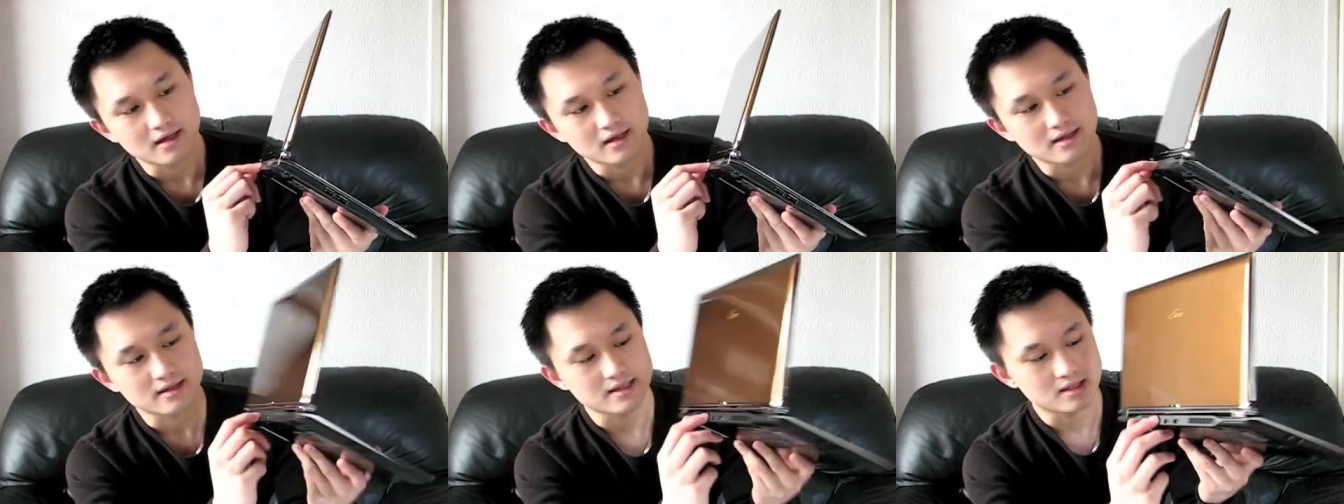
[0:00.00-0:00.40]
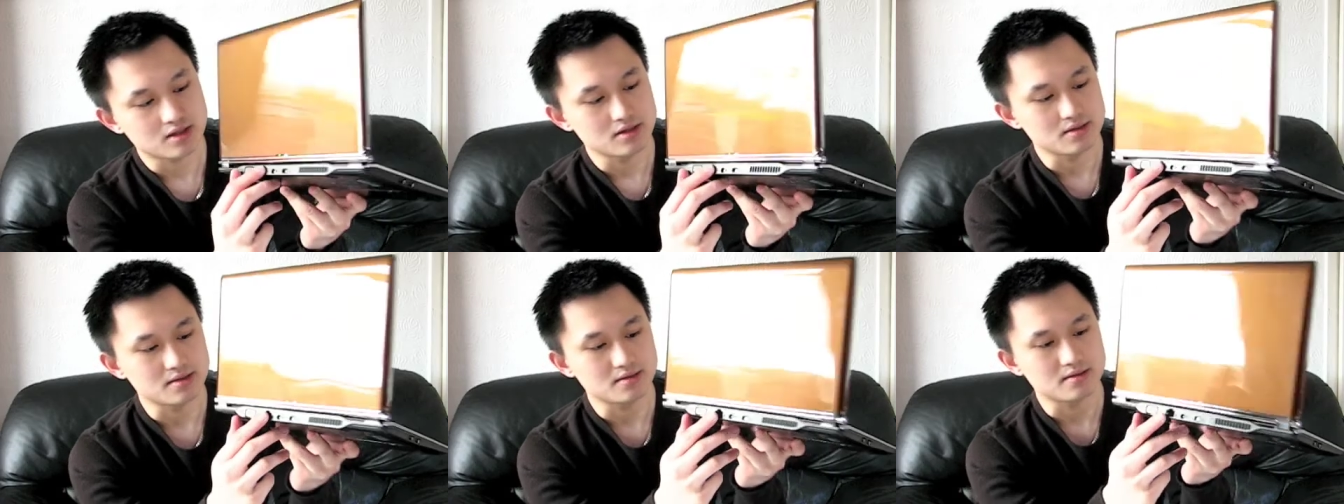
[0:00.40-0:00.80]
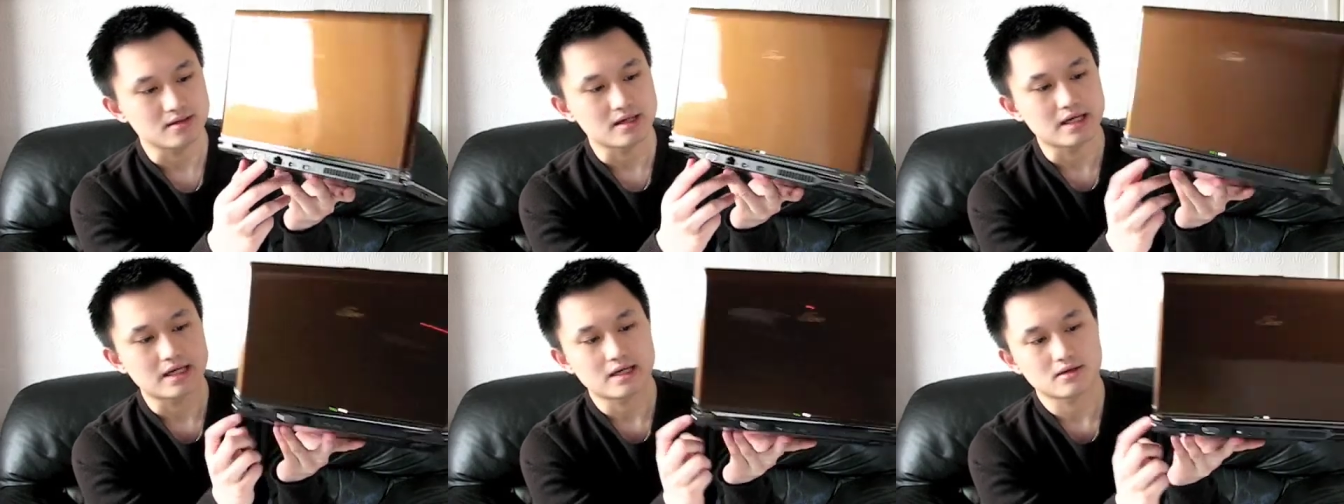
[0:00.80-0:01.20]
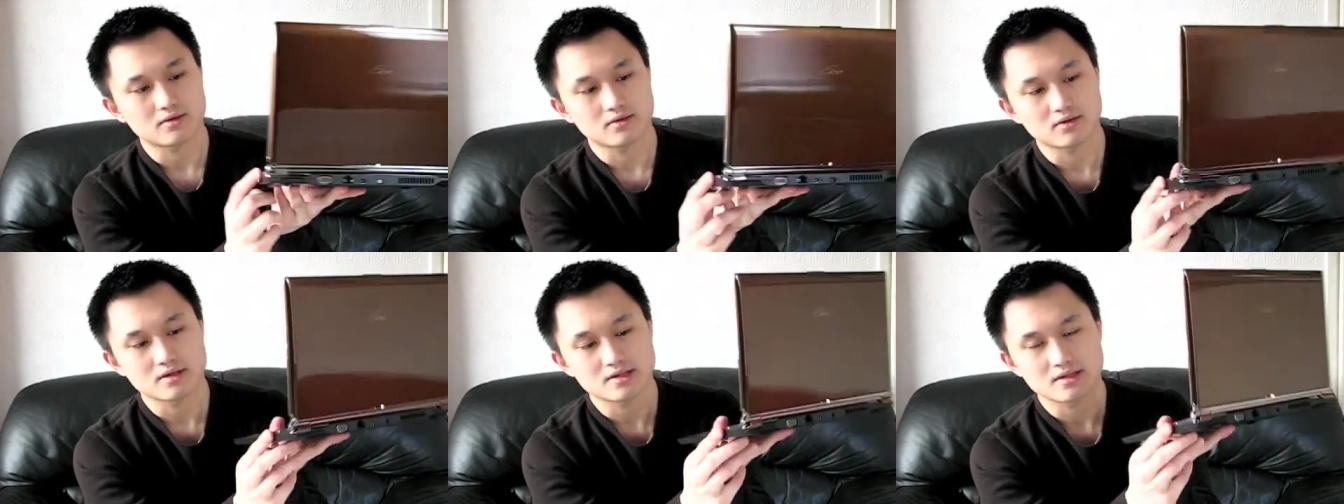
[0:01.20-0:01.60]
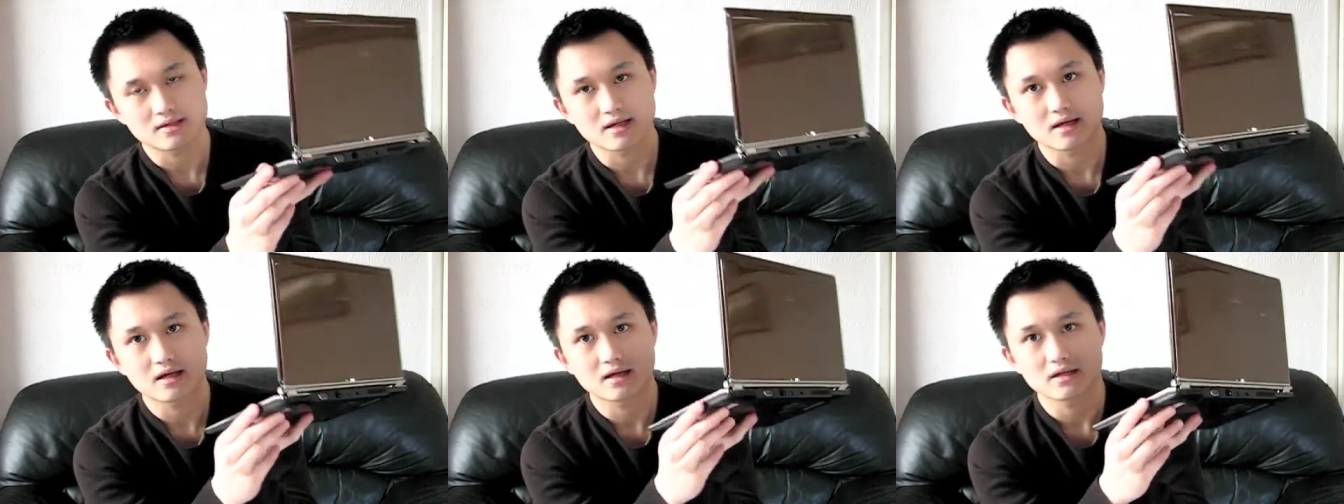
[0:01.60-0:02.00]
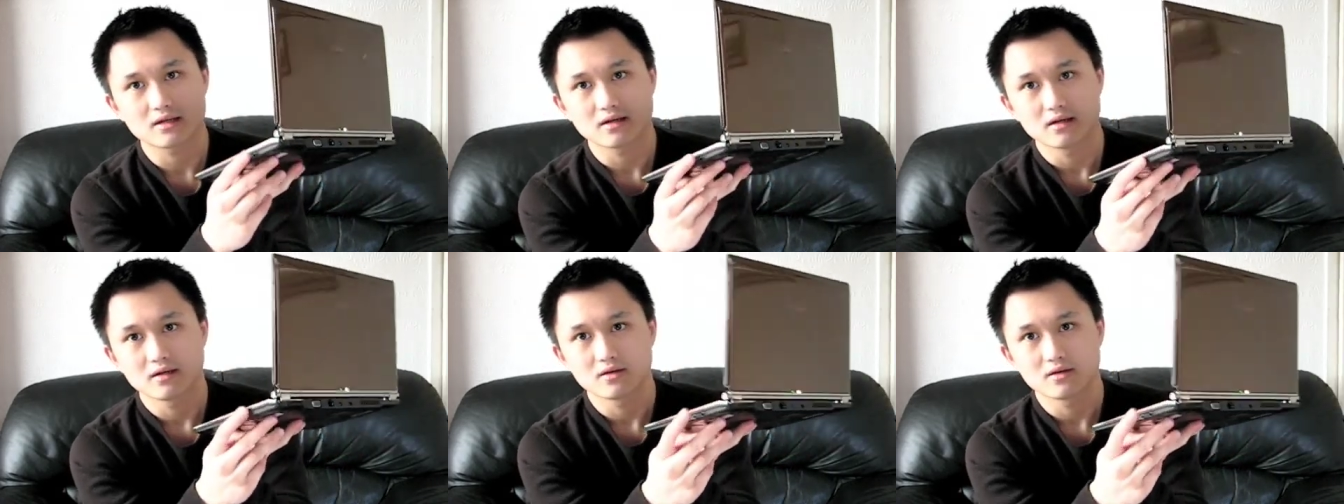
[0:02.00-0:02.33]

connections on there, and on the side